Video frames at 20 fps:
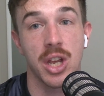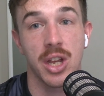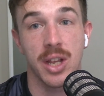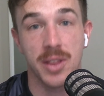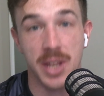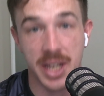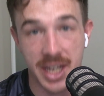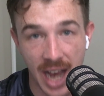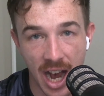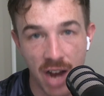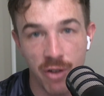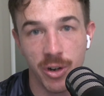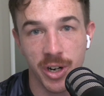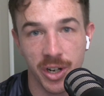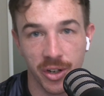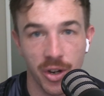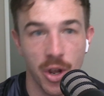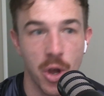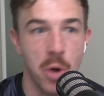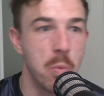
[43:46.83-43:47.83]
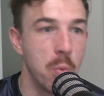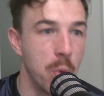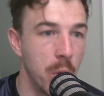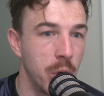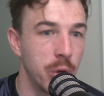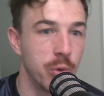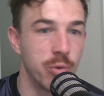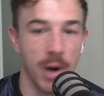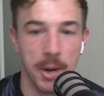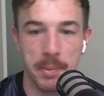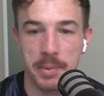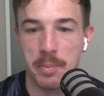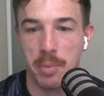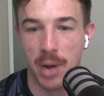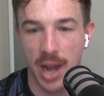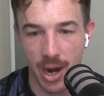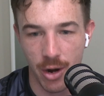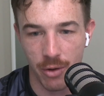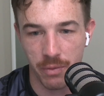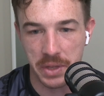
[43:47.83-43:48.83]
the current World Rugby
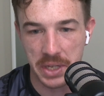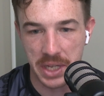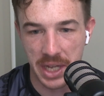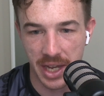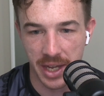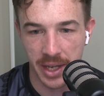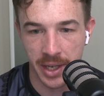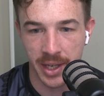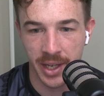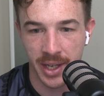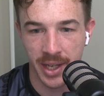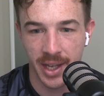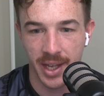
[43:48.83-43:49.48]
Player of the Year